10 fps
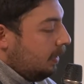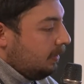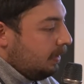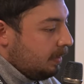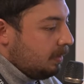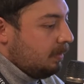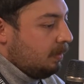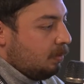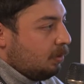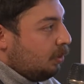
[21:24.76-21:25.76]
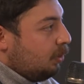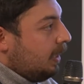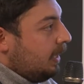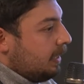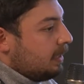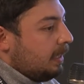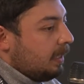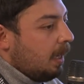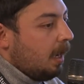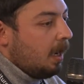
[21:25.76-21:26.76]
this to you, Alex. Like,
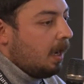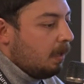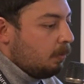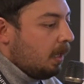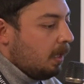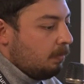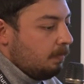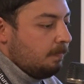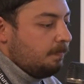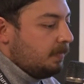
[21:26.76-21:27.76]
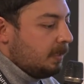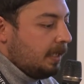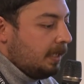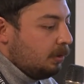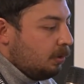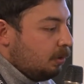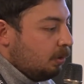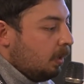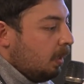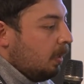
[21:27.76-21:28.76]
how can
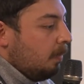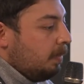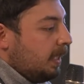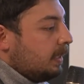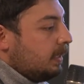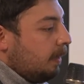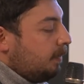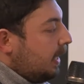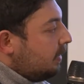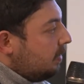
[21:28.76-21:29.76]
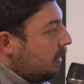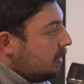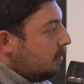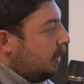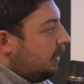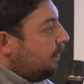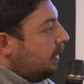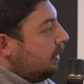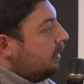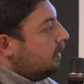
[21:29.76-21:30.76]
you build up that trust
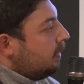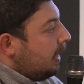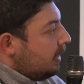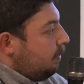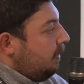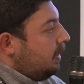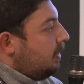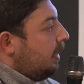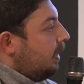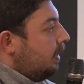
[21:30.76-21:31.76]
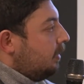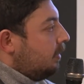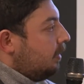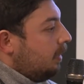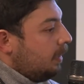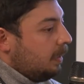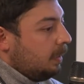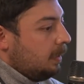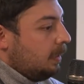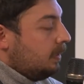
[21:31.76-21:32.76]
between TaxFix and
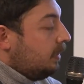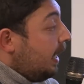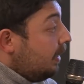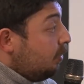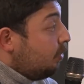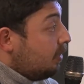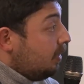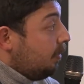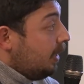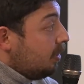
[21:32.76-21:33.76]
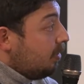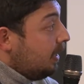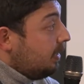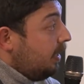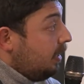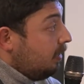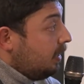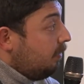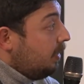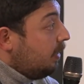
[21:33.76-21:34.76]
the end user? Because like they are
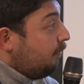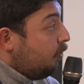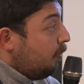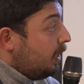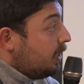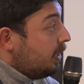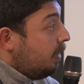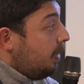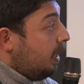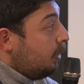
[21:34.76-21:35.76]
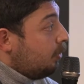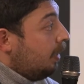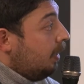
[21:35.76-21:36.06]
giving information about